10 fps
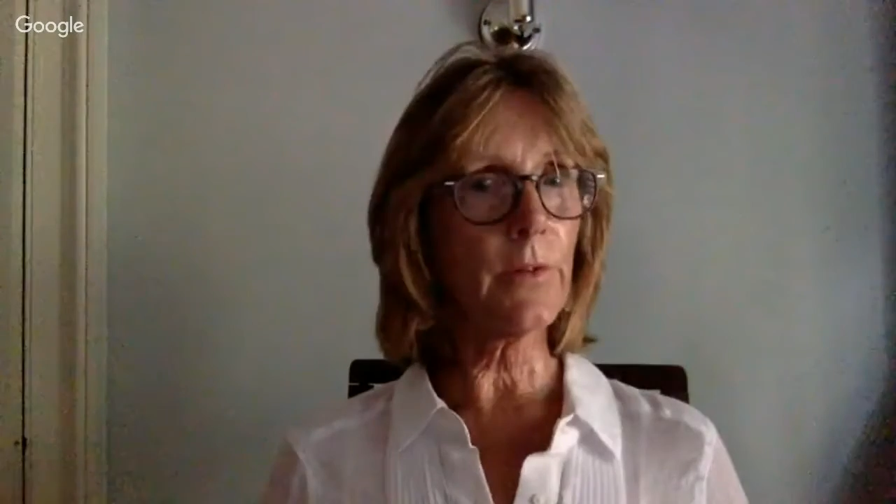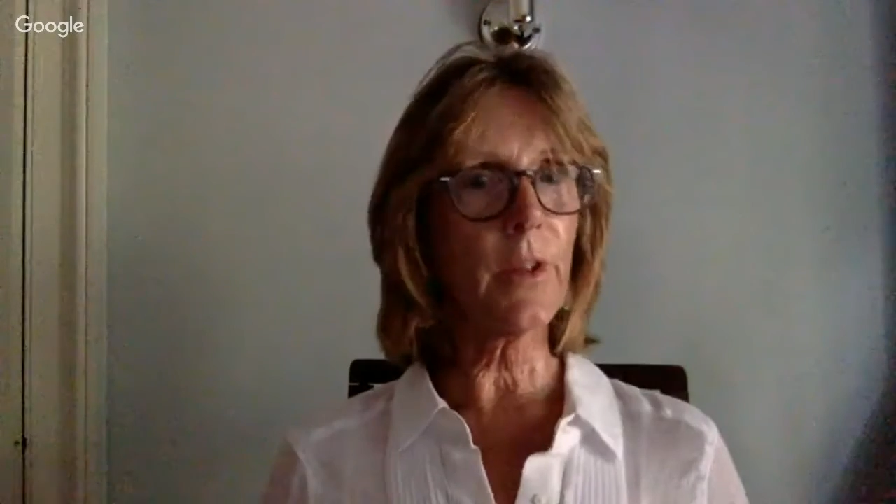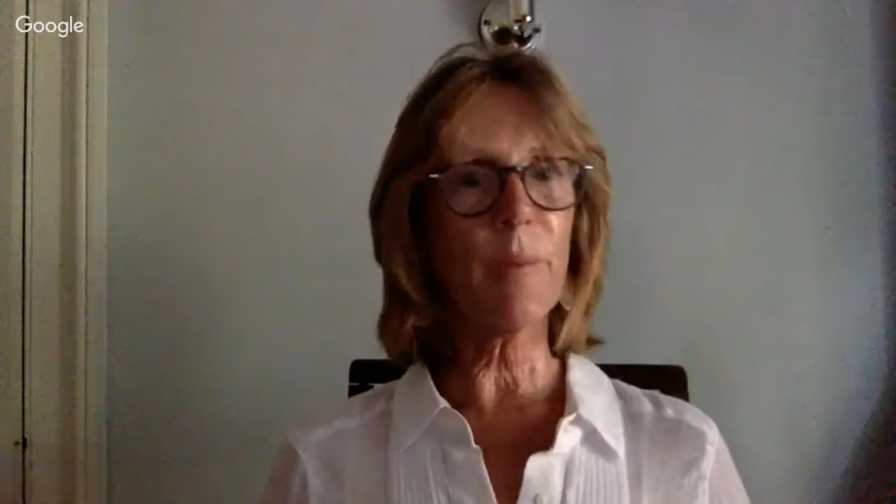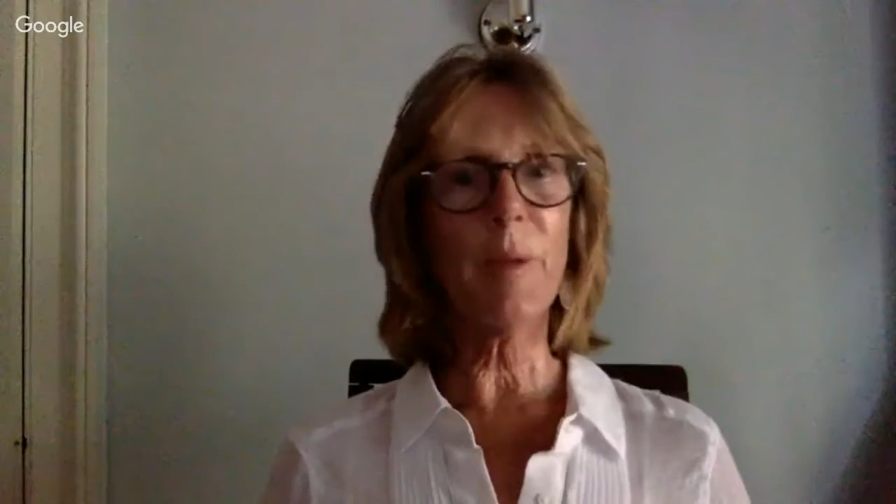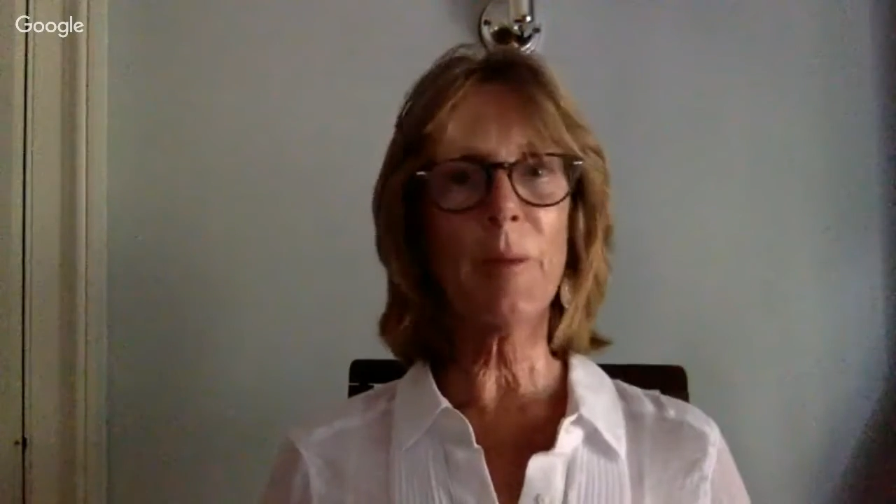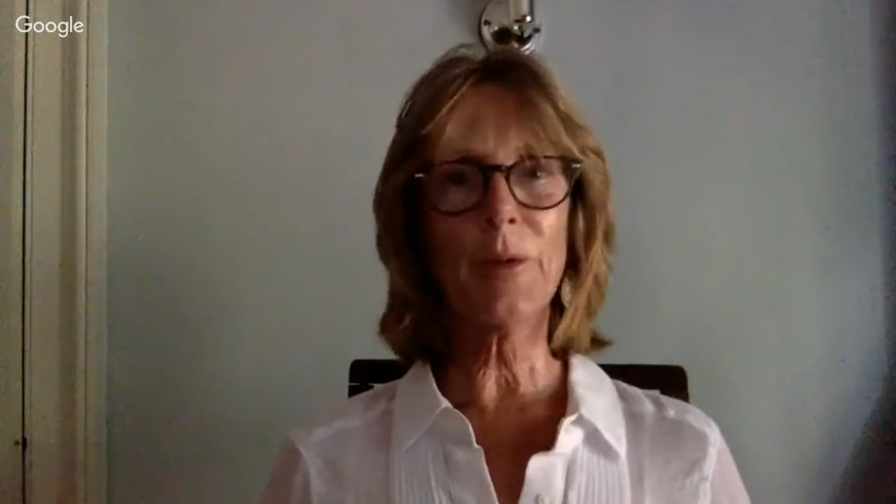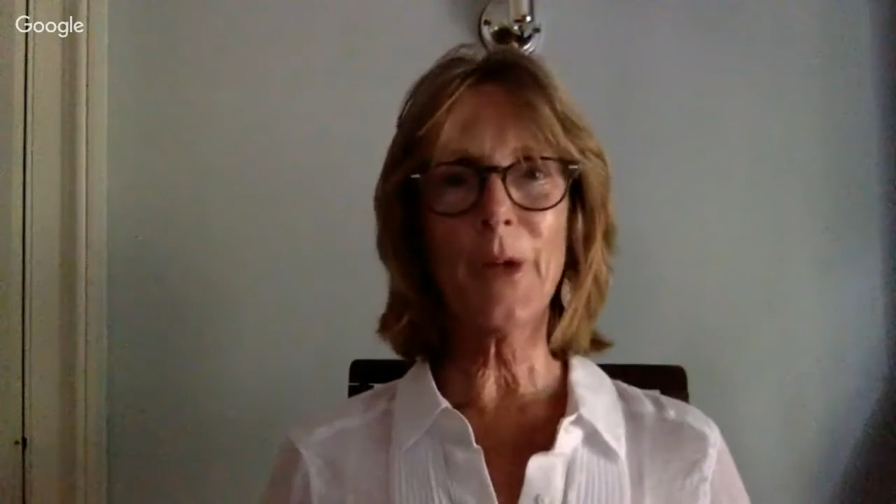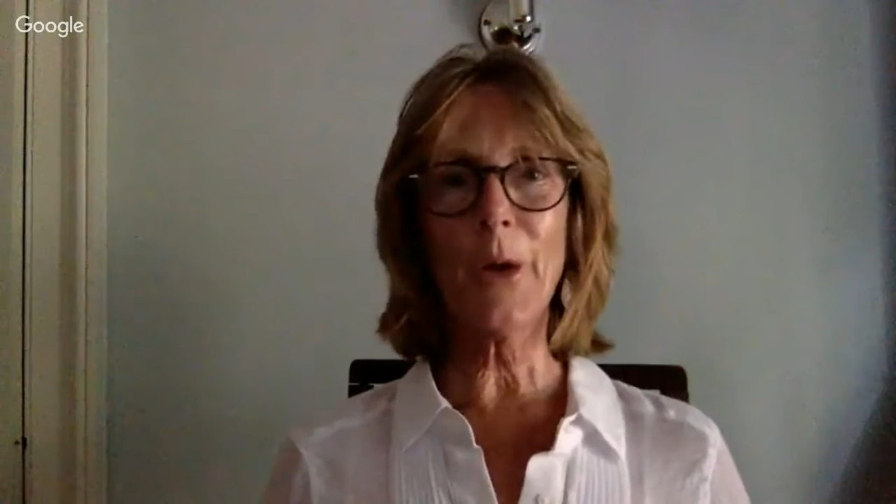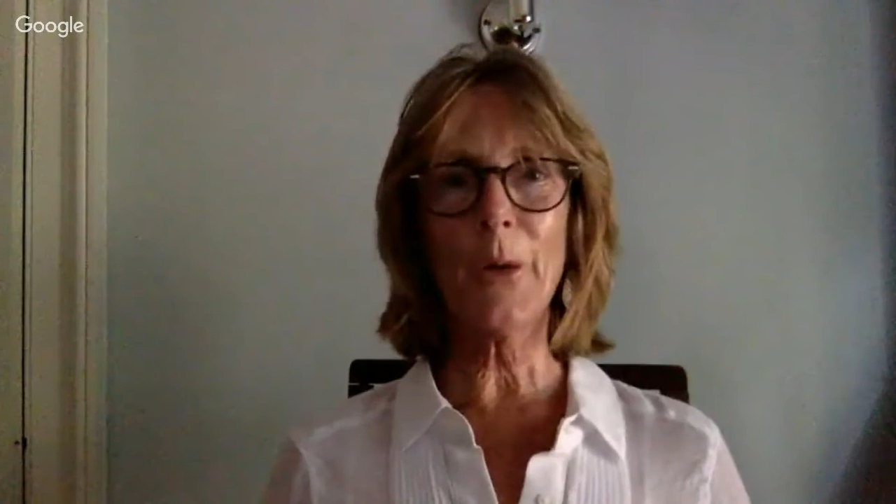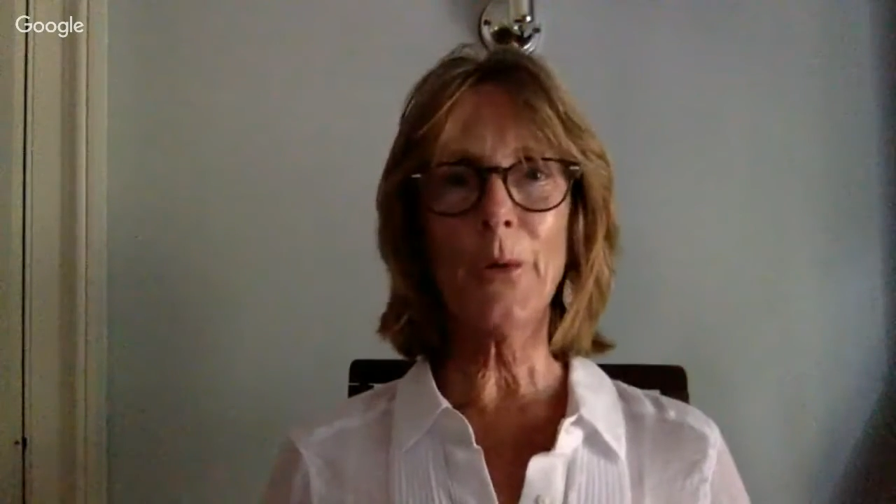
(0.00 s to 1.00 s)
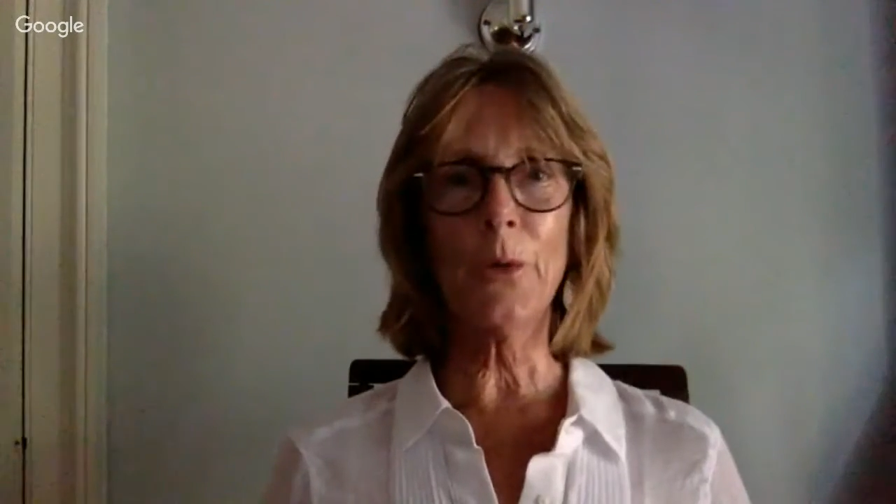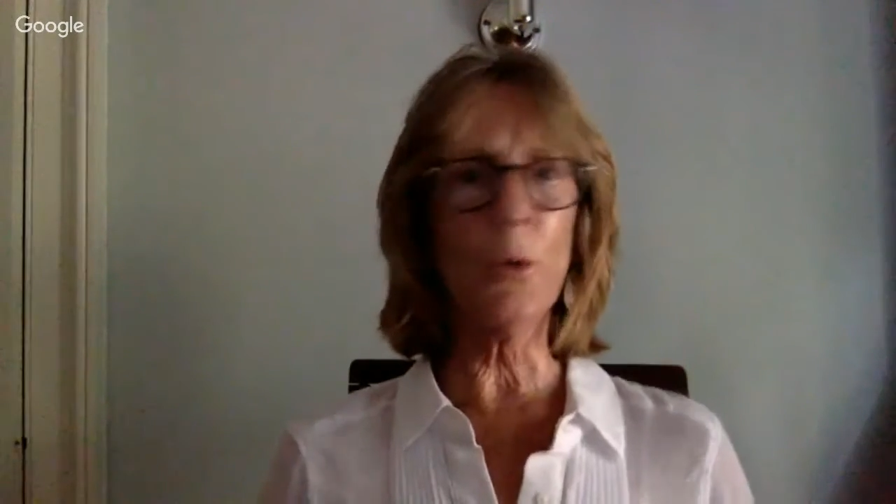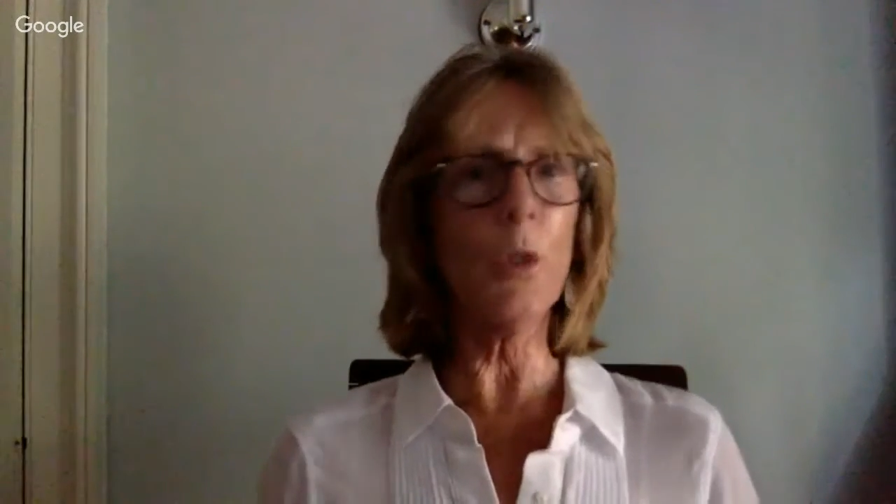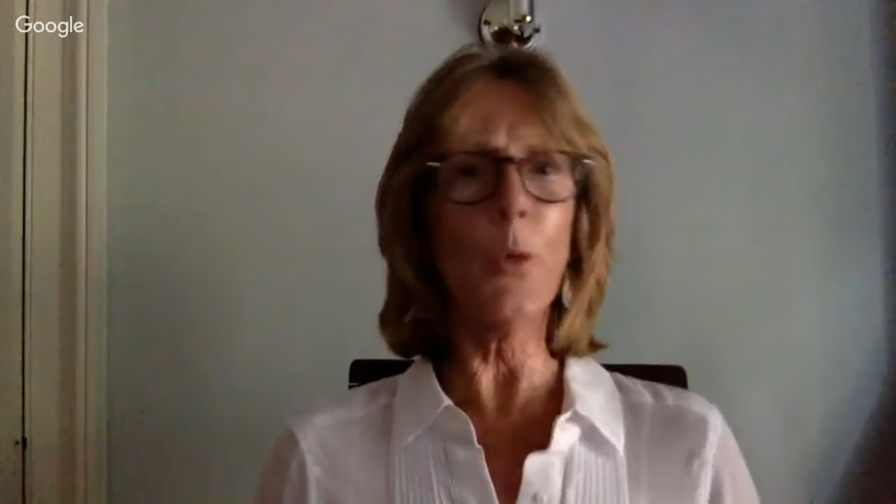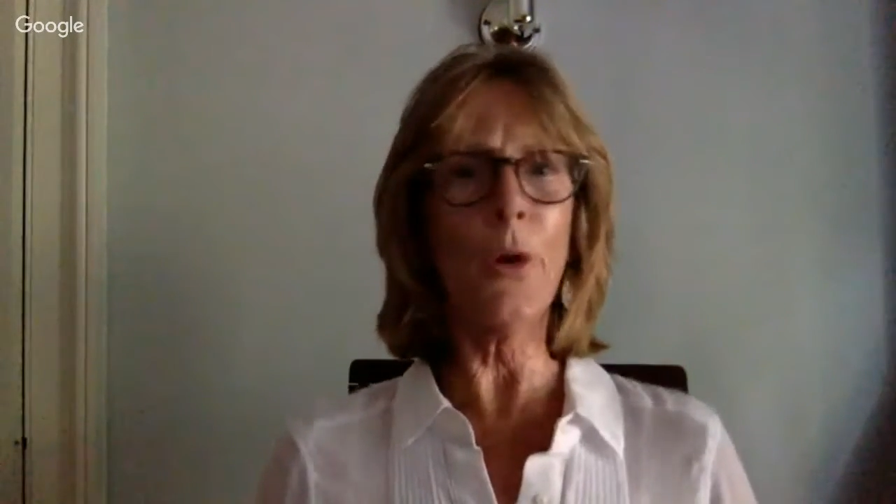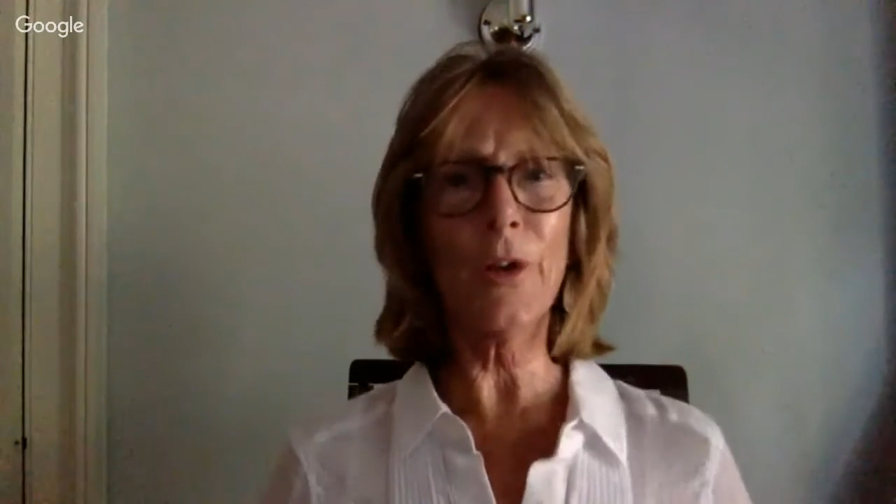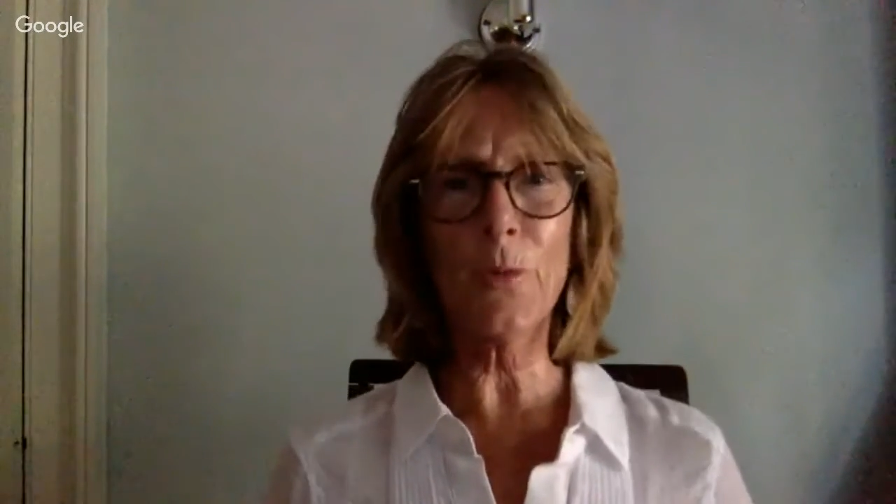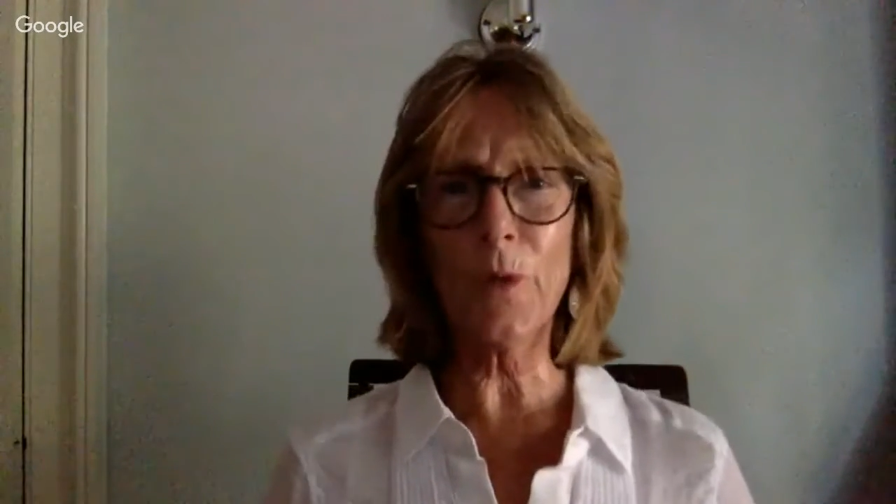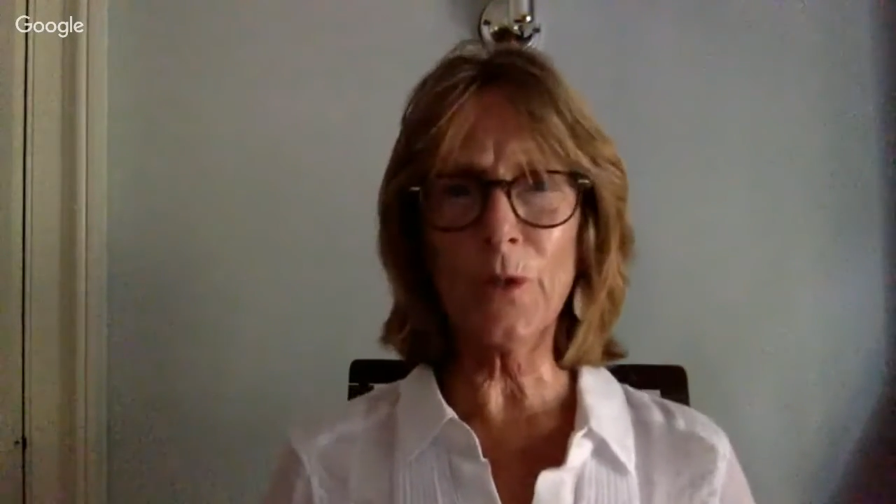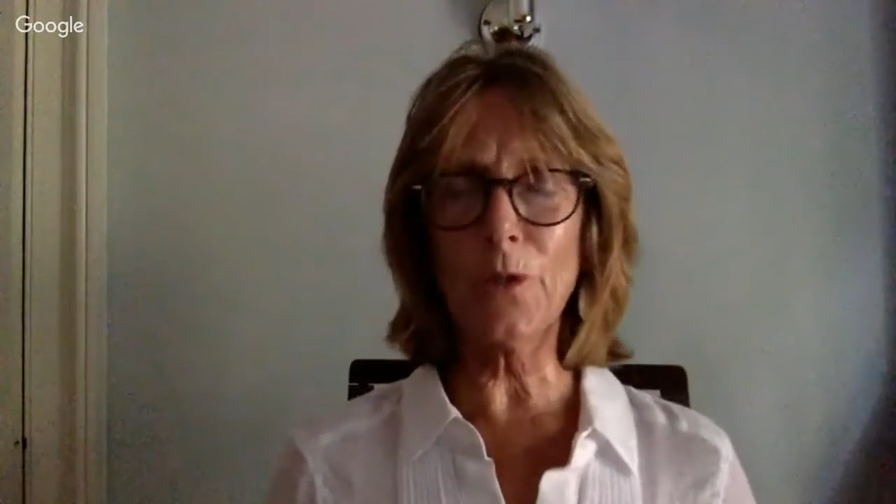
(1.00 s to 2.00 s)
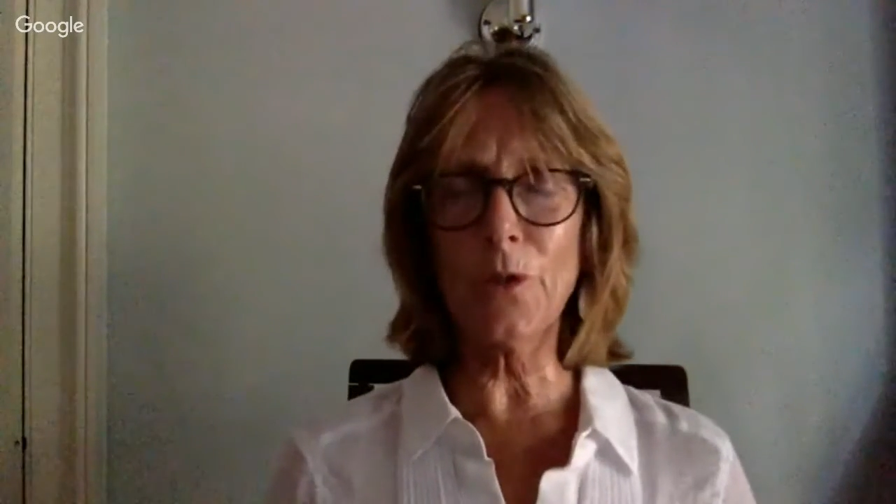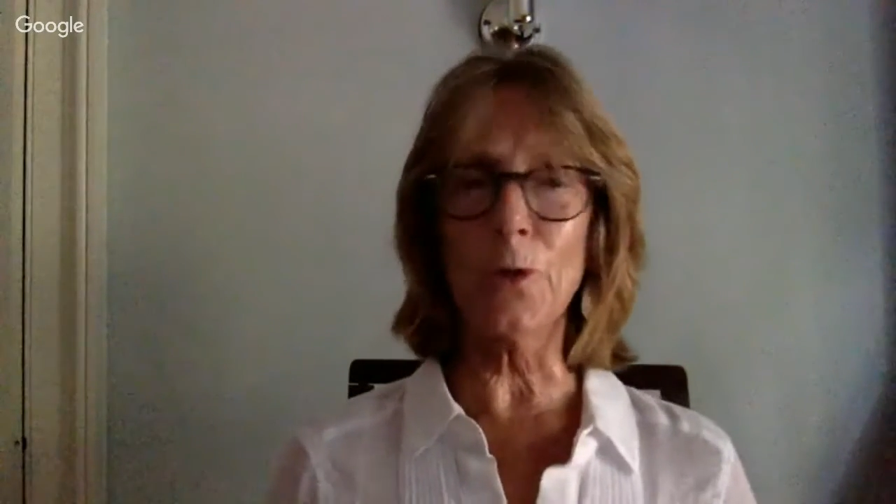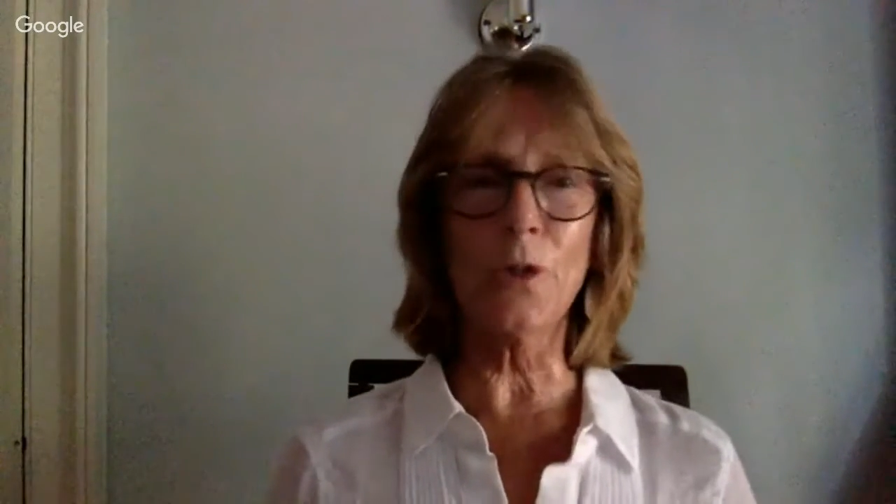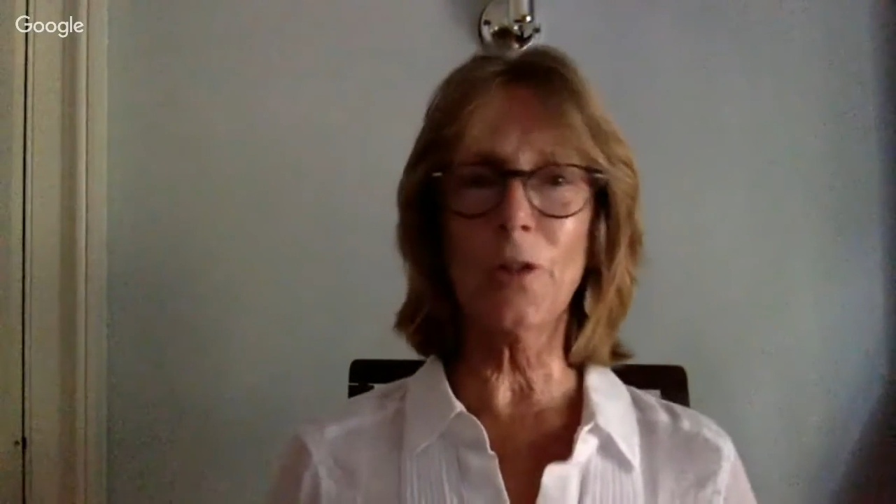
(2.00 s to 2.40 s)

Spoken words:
so that people know who you are and what you do.